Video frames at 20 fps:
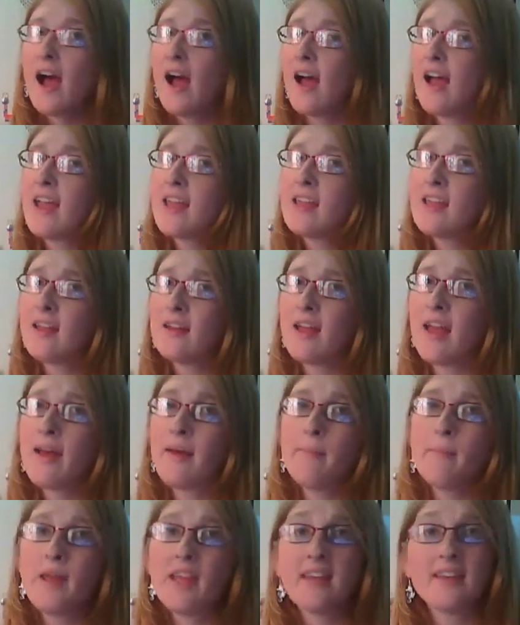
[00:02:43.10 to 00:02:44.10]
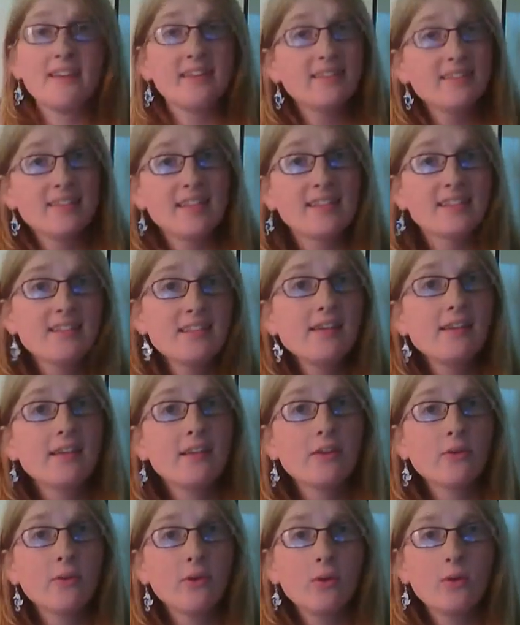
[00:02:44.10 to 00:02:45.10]
I am a
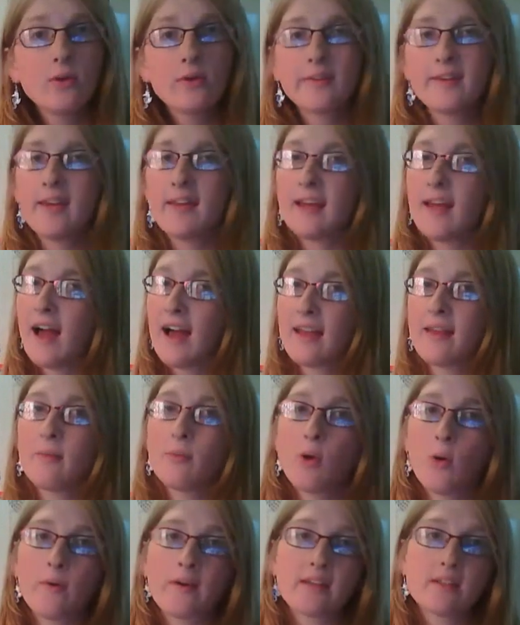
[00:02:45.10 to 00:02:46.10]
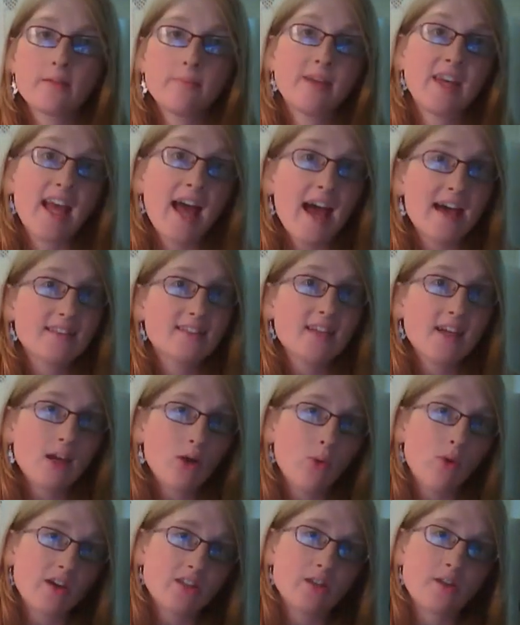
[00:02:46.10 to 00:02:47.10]
16-year-old and I am going to be asked a
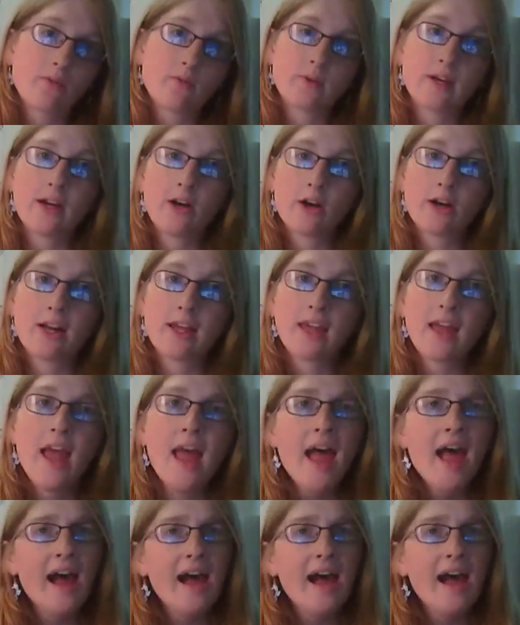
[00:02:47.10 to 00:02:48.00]
question regarding,